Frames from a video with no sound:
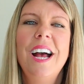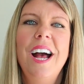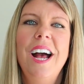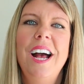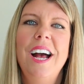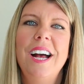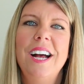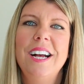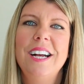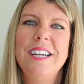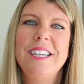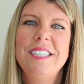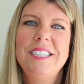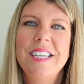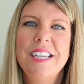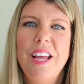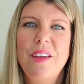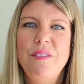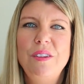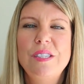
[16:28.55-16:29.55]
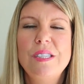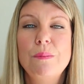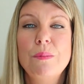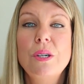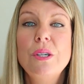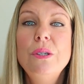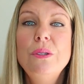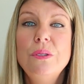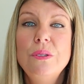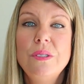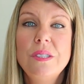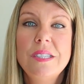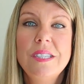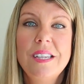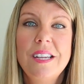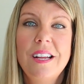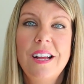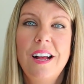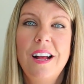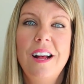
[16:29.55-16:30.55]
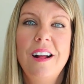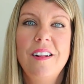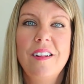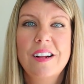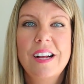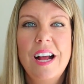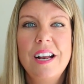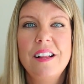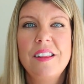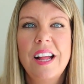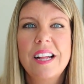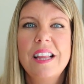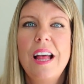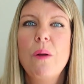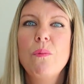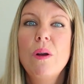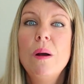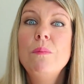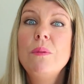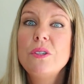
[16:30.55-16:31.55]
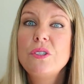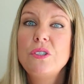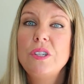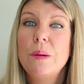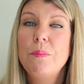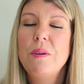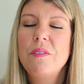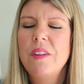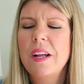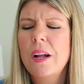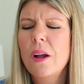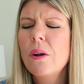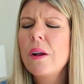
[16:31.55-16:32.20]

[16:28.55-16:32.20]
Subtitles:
to give you some clues, kind of like that rumble strip of like,